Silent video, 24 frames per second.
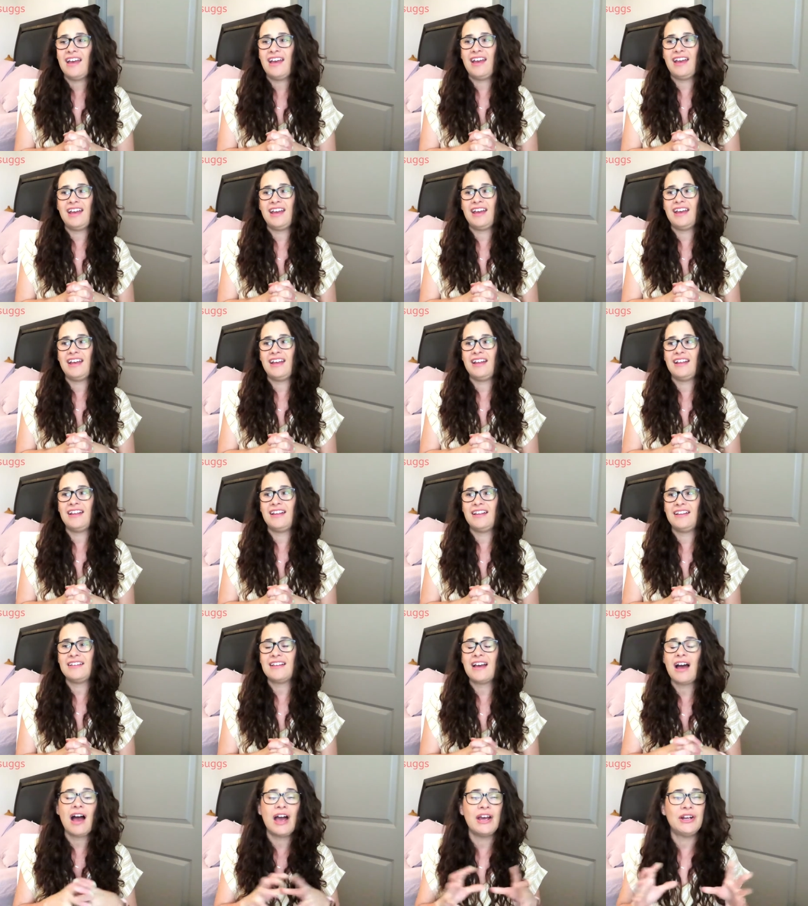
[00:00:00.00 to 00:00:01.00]

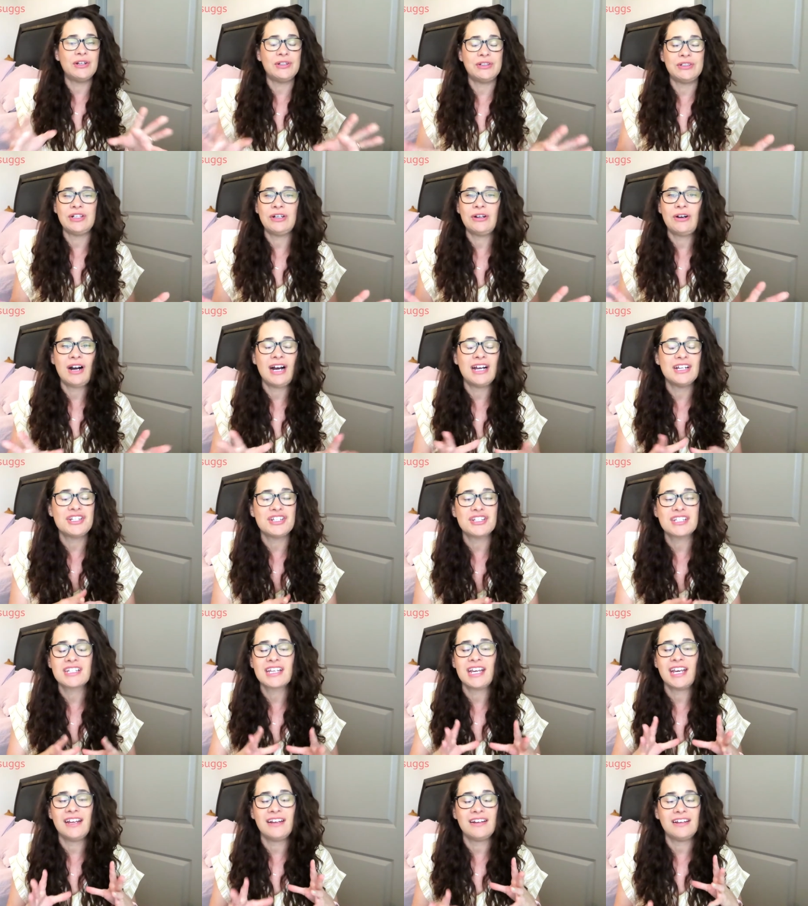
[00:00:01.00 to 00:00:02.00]
and I don't know, I just
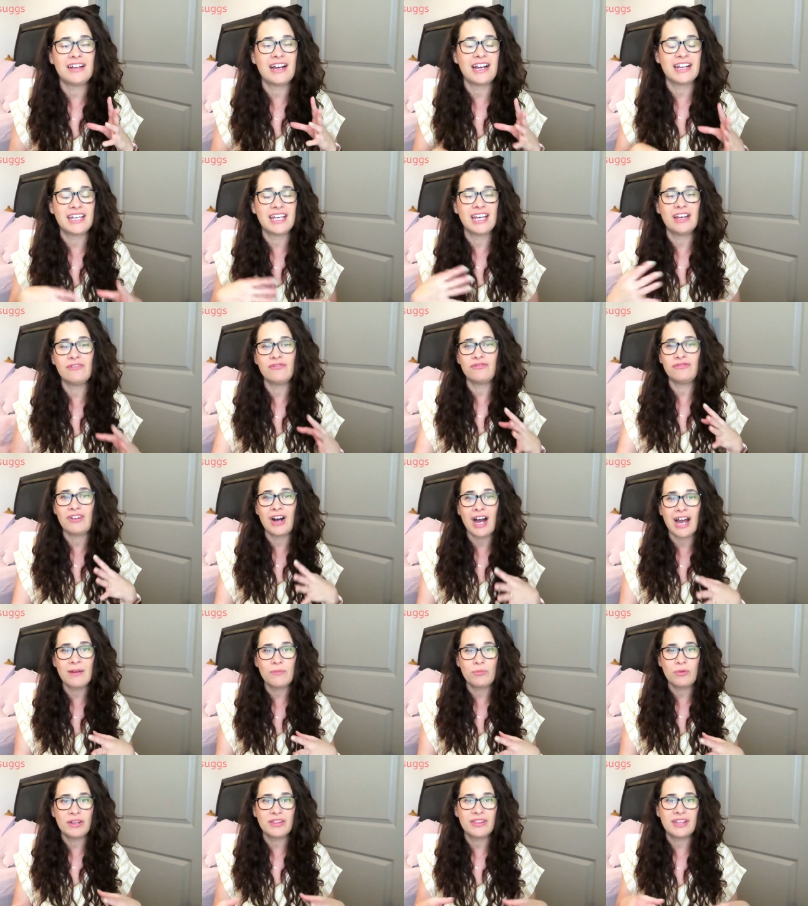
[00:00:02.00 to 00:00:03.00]
can't, I can't
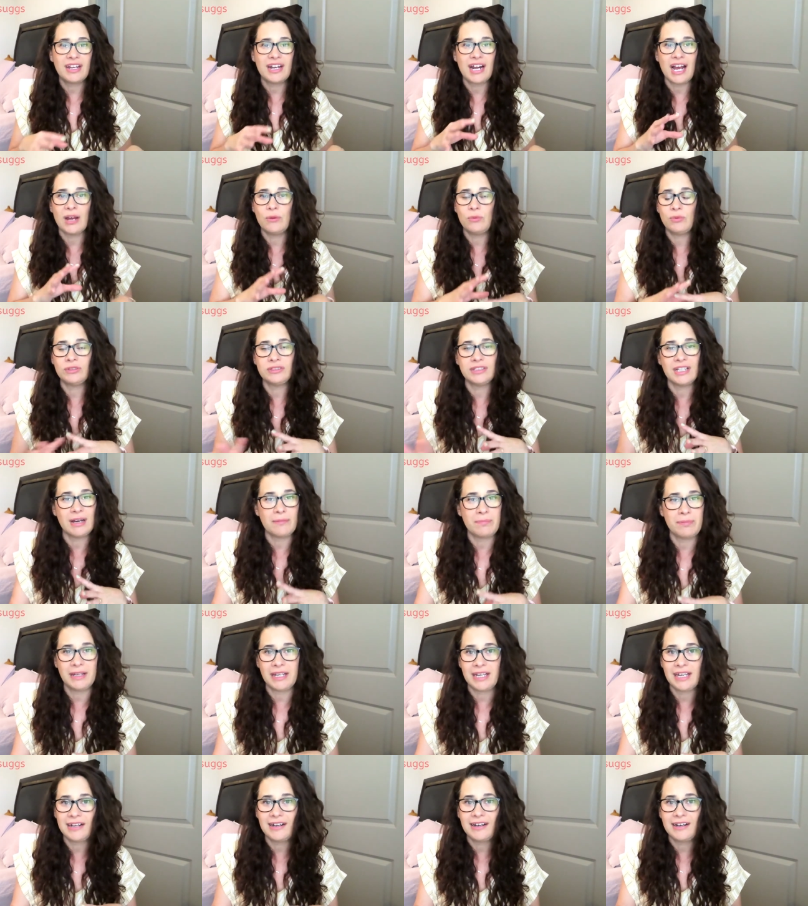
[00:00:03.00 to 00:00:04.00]
vibe with it. I will not
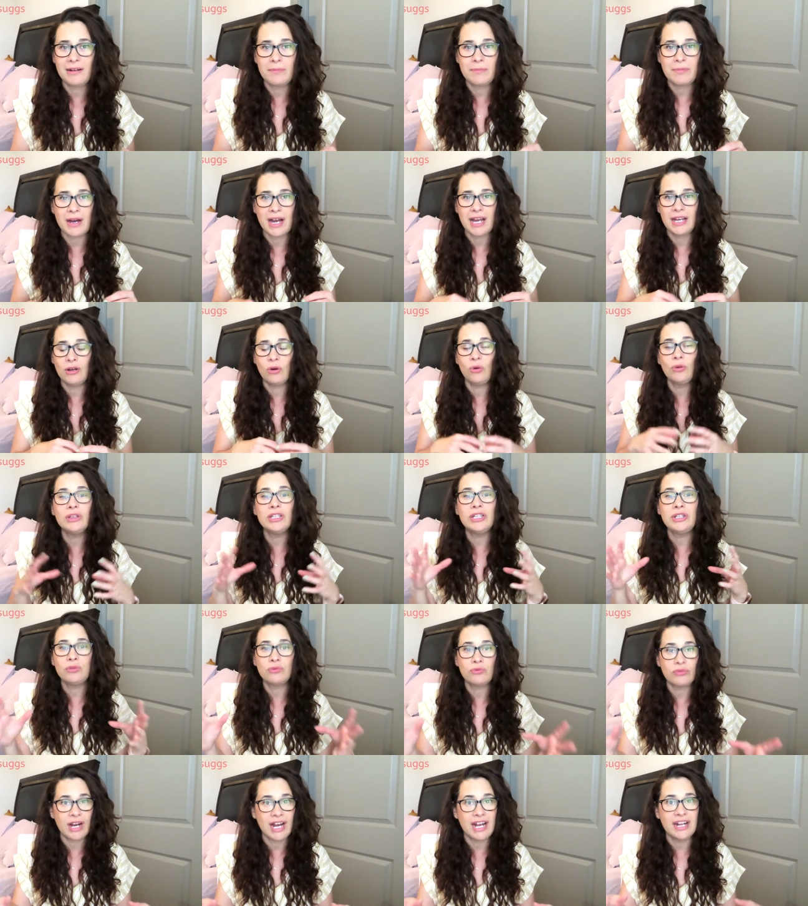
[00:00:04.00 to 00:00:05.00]
pick it up. I only
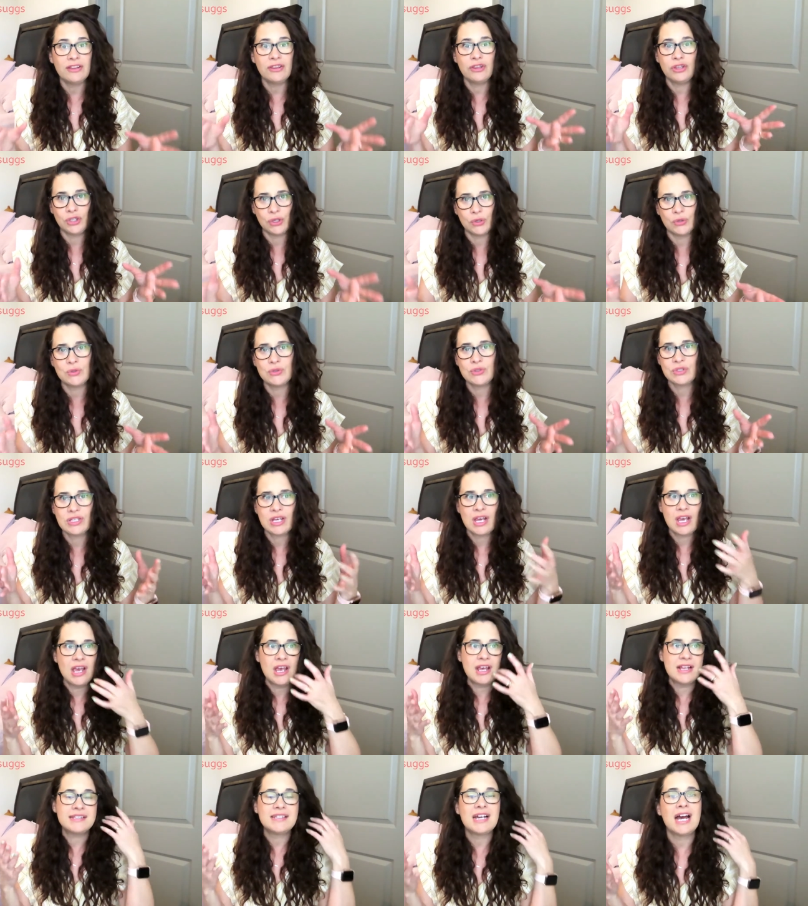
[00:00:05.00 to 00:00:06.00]
read those
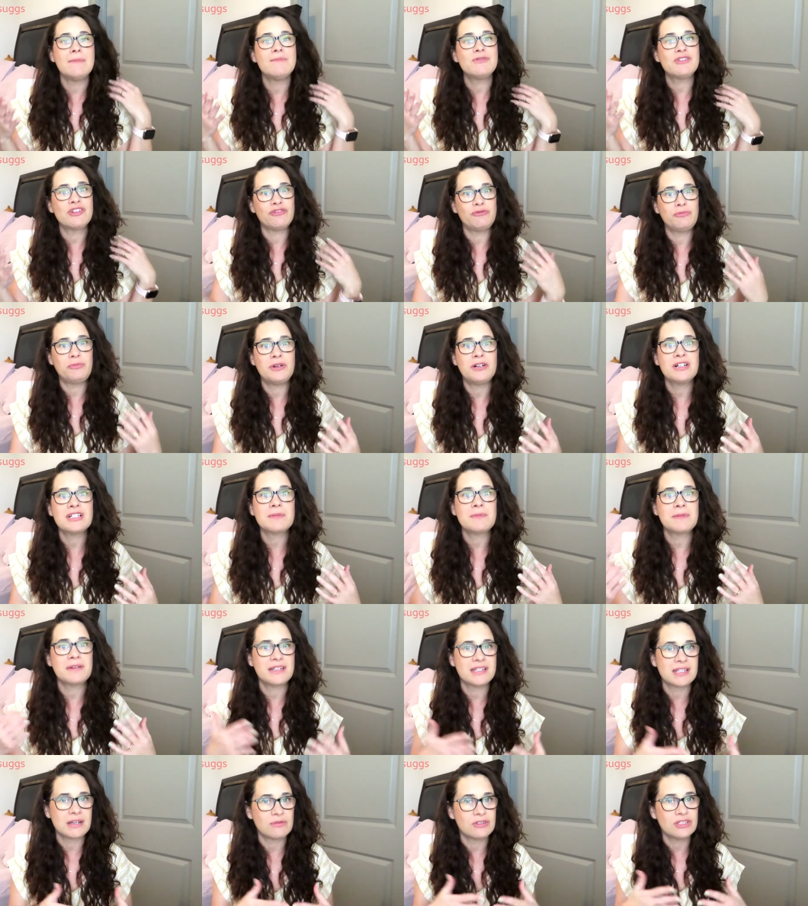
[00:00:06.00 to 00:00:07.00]
types of books
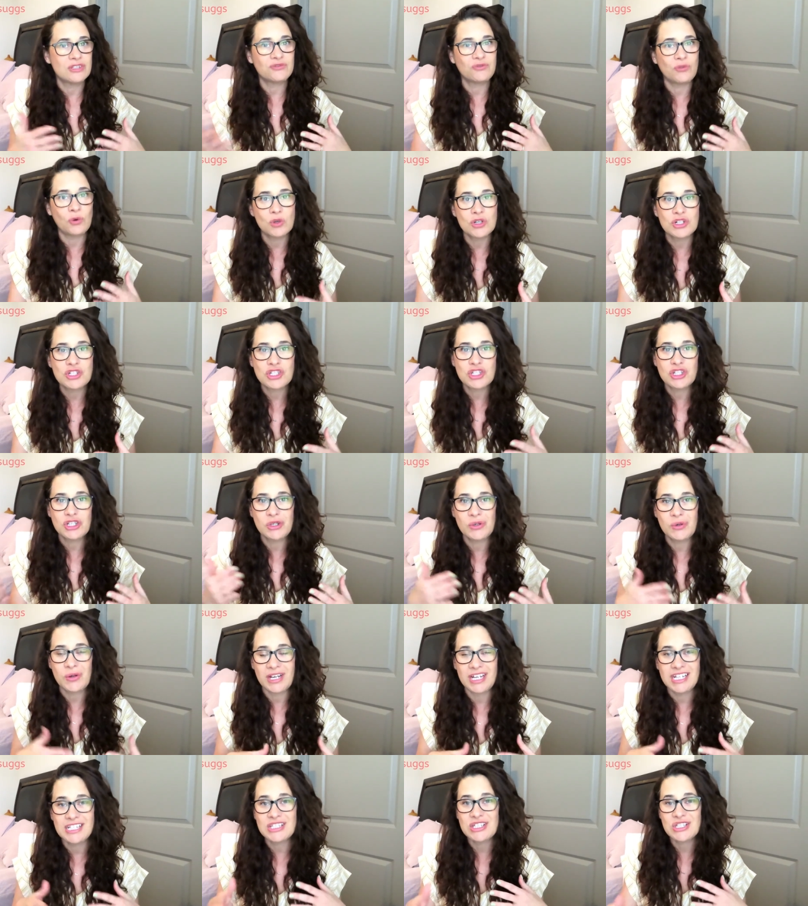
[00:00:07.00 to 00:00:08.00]
because I was forced to
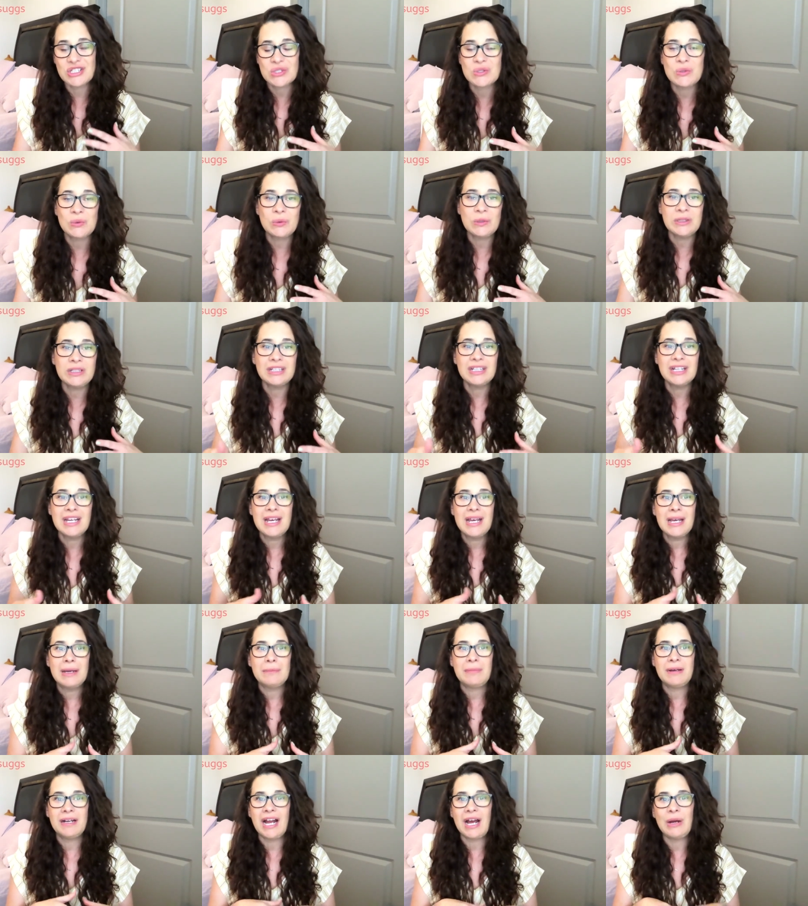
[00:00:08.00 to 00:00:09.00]
in school,
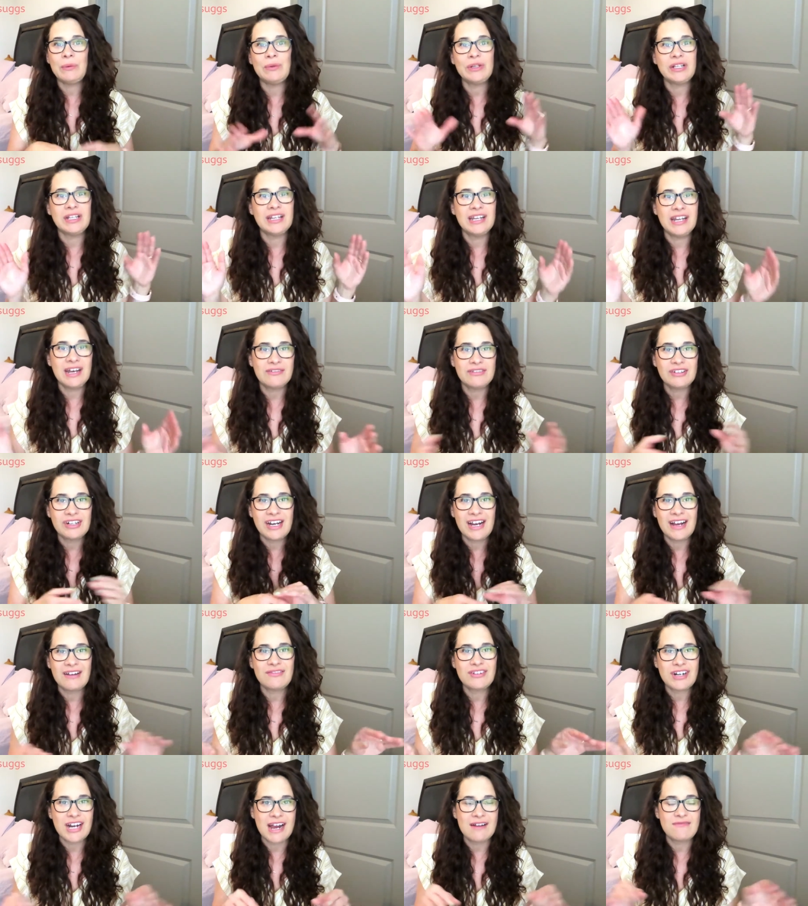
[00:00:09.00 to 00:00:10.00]
but I would never,
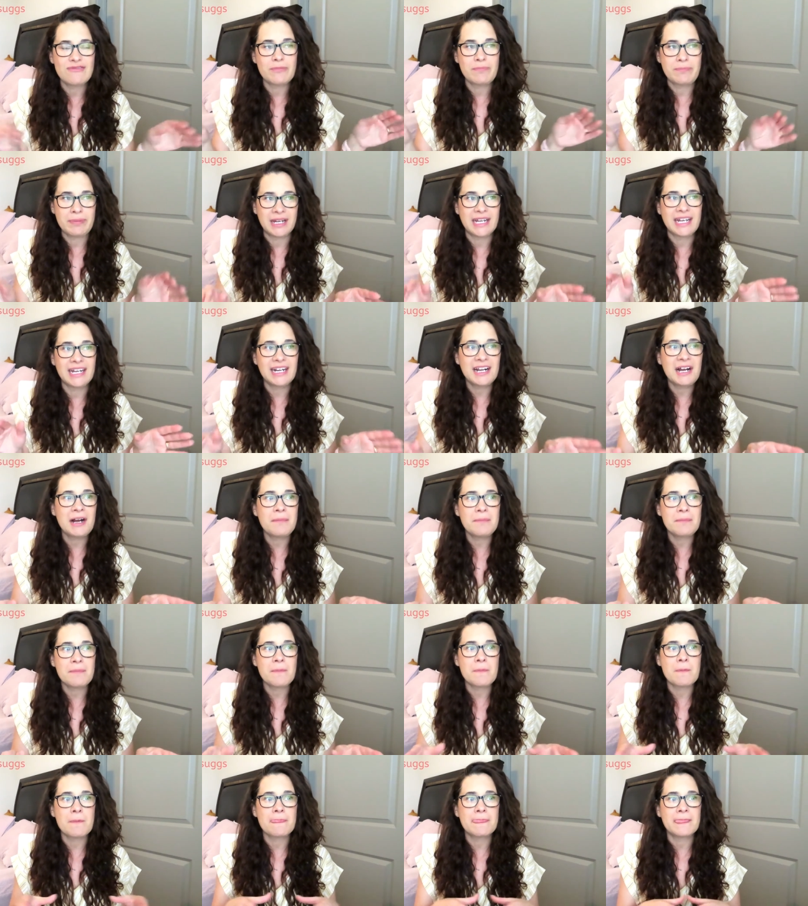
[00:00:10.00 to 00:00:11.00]
ever, ever pick it
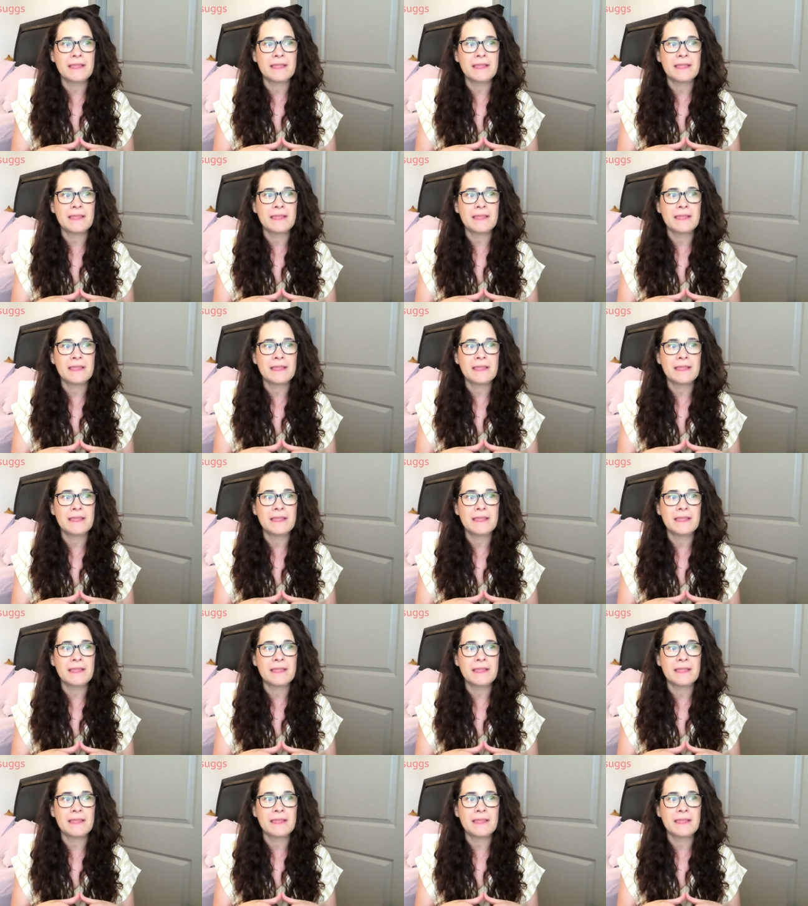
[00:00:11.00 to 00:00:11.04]
up.